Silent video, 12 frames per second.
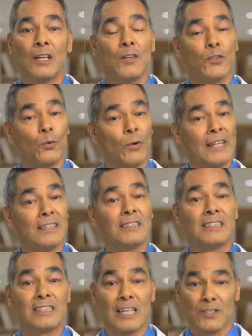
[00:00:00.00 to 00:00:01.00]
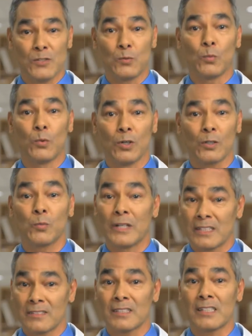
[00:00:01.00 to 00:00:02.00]
The retina doesn't work when
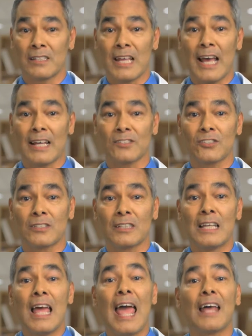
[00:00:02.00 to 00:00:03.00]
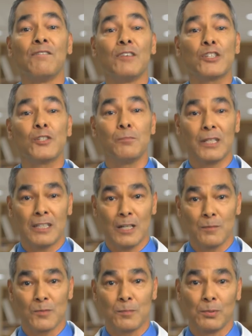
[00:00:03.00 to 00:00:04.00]
it's detached, and vision
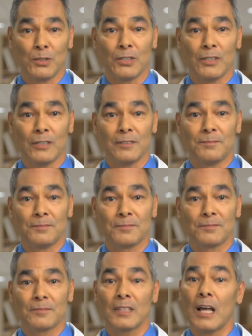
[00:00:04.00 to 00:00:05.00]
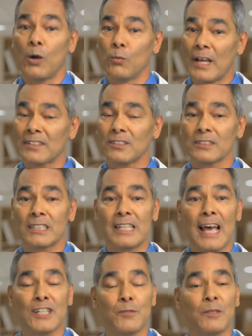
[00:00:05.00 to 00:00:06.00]
becomes blurred. A retinal
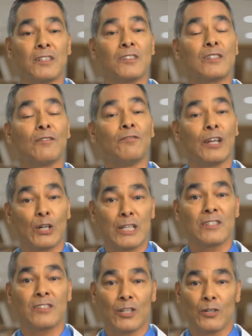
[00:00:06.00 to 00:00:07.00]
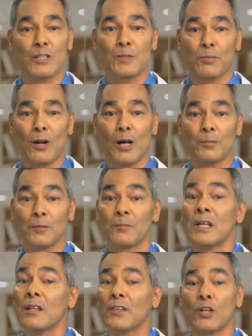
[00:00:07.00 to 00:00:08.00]
detachment is a very serious problem
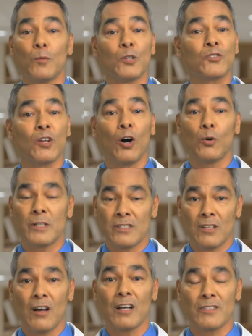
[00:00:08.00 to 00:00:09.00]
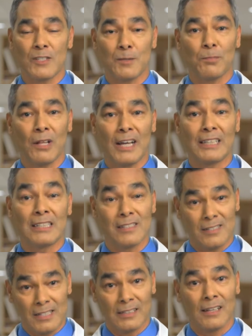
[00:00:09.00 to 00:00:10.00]
that almost always causes blindness
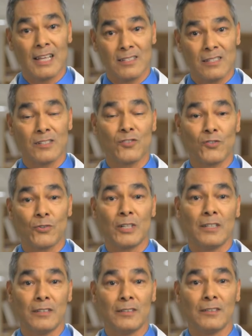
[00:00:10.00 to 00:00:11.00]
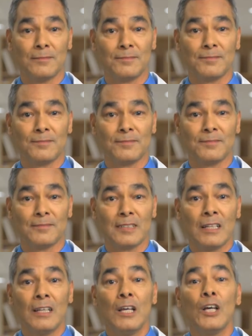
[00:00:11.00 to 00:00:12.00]
unless it is treated.
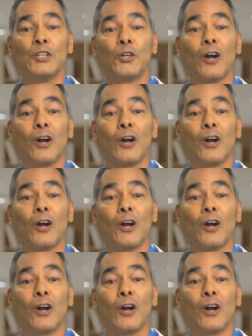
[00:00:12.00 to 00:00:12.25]
Your